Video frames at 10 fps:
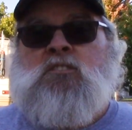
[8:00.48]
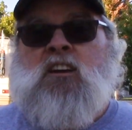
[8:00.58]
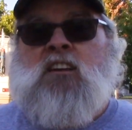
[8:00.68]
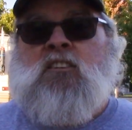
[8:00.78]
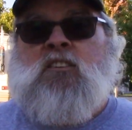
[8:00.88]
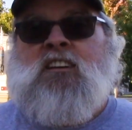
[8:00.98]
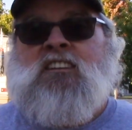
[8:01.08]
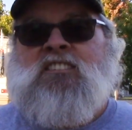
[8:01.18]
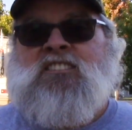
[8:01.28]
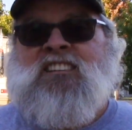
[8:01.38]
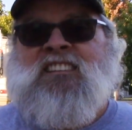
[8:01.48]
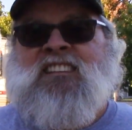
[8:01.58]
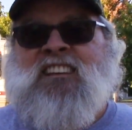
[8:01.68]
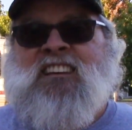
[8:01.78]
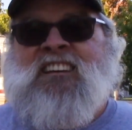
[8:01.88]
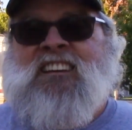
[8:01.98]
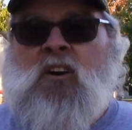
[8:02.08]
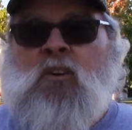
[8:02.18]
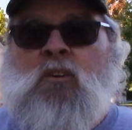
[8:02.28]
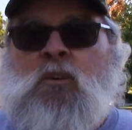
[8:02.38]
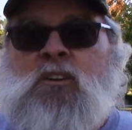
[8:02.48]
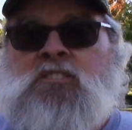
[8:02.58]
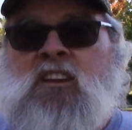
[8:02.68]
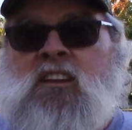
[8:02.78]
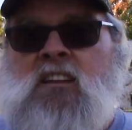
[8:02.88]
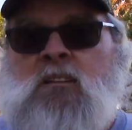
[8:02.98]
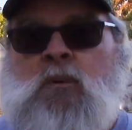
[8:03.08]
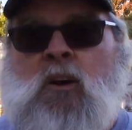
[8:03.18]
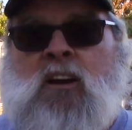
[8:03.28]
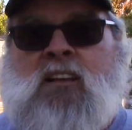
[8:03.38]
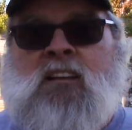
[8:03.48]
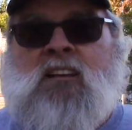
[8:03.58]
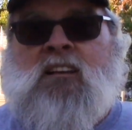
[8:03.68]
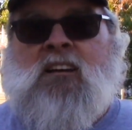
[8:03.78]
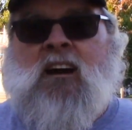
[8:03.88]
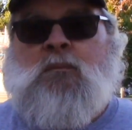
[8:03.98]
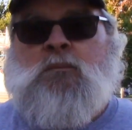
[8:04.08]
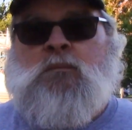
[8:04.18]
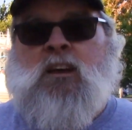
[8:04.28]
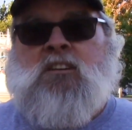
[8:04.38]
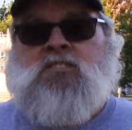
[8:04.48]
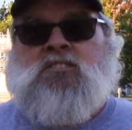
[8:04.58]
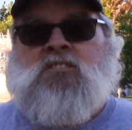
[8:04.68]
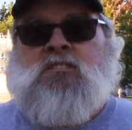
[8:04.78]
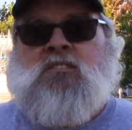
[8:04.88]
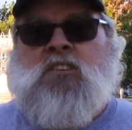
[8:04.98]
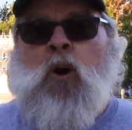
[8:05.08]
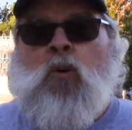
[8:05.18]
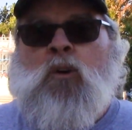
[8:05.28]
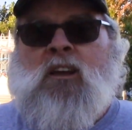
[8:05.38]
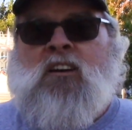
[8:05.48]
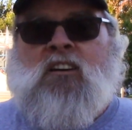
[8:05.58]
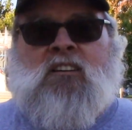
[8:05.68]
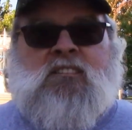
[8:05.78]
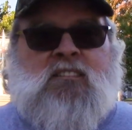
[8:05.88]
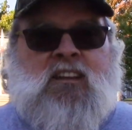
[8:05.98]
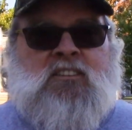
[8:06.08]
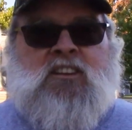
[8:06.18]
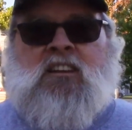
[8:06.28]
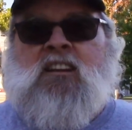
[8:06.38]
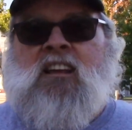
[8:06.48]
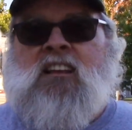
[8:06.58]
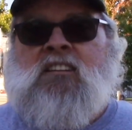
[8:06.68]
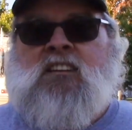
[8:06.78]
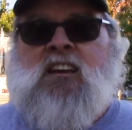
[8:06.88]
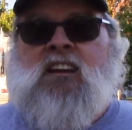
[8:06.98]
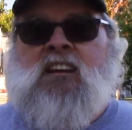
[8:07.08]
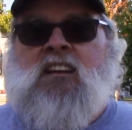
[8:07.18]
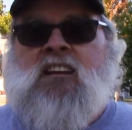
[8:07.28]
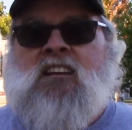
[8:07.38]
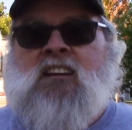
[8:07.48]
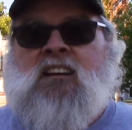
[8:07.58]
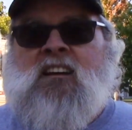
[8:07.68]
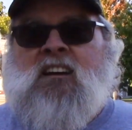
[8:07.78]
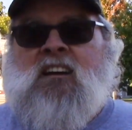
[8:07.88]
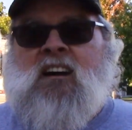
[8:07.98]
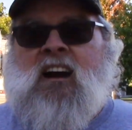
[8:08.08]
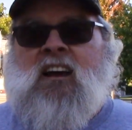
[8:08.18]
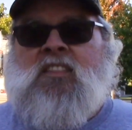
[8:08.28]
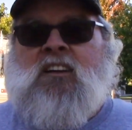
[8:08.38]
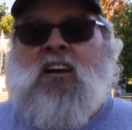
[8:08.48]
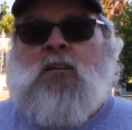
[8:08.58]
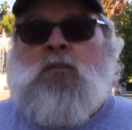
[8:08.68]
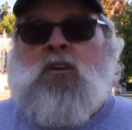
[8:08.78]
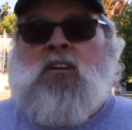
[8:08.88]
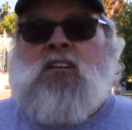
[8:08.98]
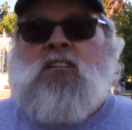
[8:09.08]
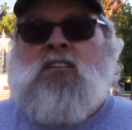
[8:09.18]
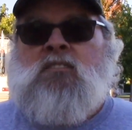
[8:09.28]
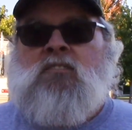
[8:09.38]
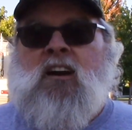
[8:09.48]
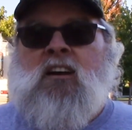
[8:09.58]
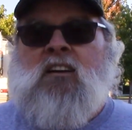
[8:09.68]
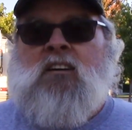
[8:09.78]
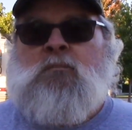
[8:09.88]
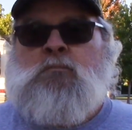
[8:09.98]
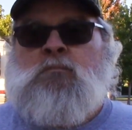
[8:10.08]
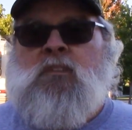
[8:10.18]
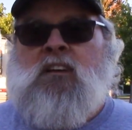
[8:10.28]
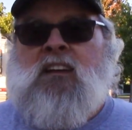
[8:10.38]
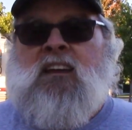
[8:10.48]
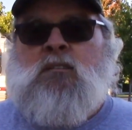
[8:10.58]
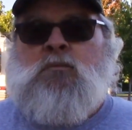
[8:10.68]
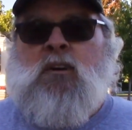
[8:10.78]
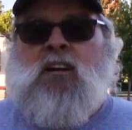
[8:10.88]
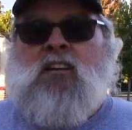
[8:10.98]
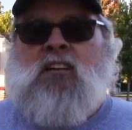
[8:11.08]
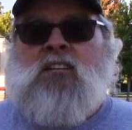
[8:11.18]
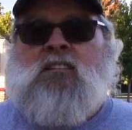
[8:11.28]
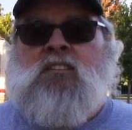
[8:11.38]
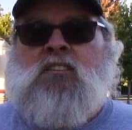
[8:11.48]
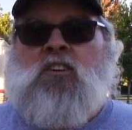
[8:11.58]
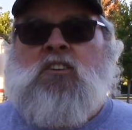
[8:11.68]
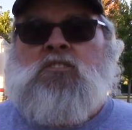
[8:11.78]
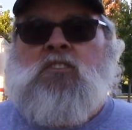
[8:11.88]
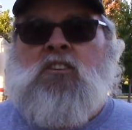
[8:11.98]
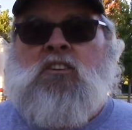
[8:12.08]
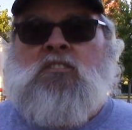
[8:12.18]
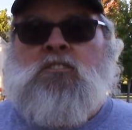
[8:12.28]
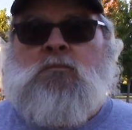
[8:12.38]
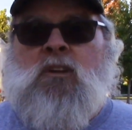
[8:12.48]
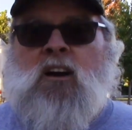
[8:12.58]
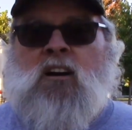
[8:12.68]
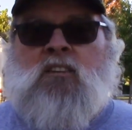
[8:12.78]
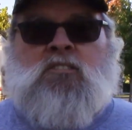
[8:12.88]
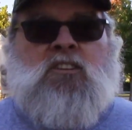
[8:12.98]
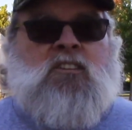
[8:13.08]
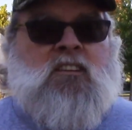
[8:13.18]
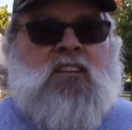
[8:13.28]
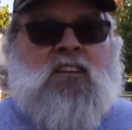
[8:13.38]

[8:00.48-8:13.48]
strike it rich. So we'll see you in the morning. It's cold here. It's getting late in the day. I think I'm gonna fire up a campfire, cook some dogs,